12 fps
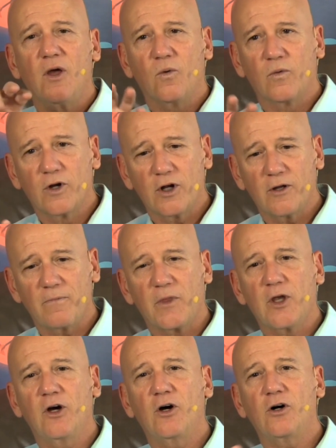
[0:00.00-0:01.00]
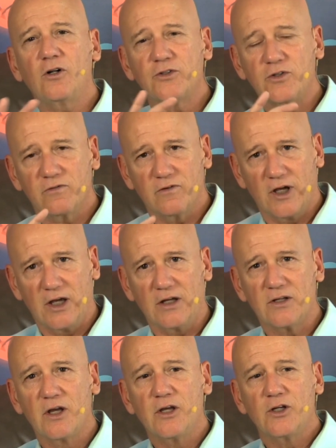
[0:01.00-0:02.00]
we're going to
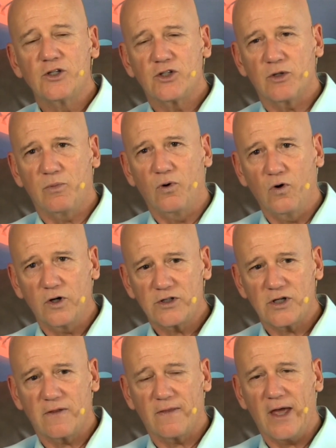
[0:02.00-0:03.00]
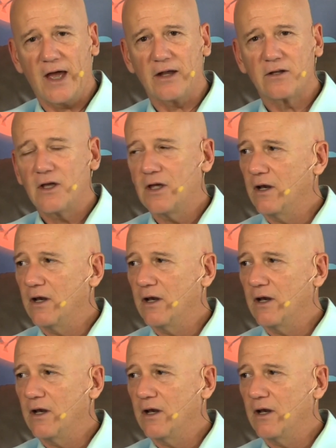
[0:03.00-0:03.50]
cultivate supports in that,